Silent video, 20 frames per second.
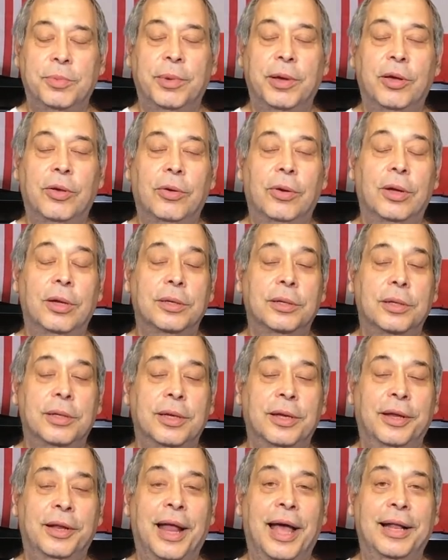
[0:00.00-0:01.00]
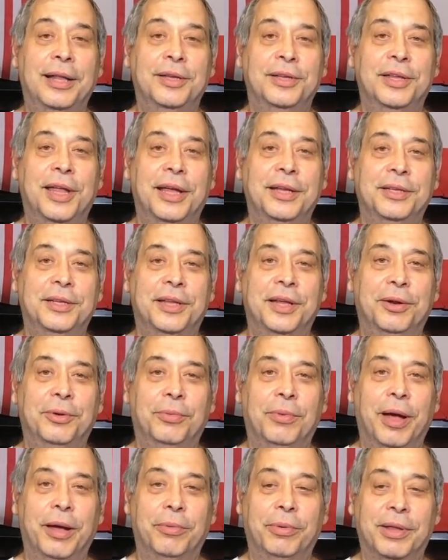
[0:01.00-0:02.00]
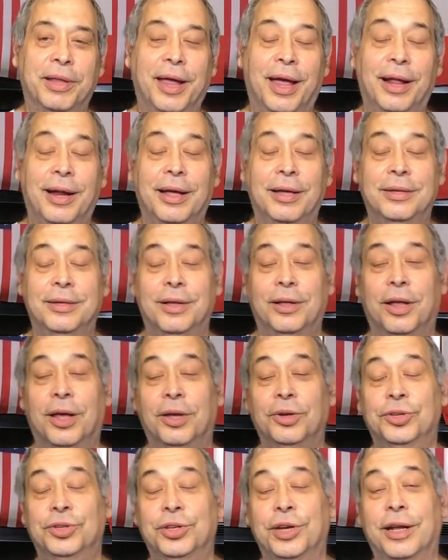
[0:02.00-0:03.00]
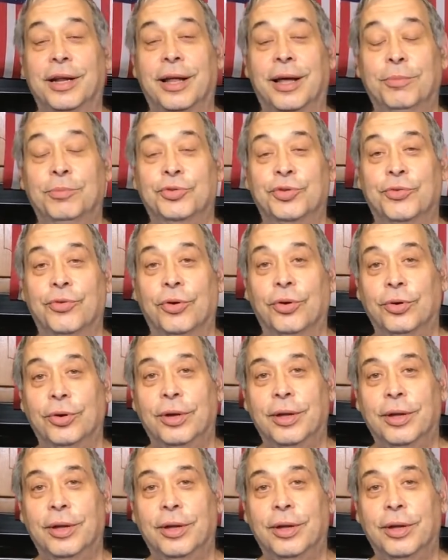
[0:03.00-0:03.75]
because the United States did away with that. I said, oh, shit, I'm screwed.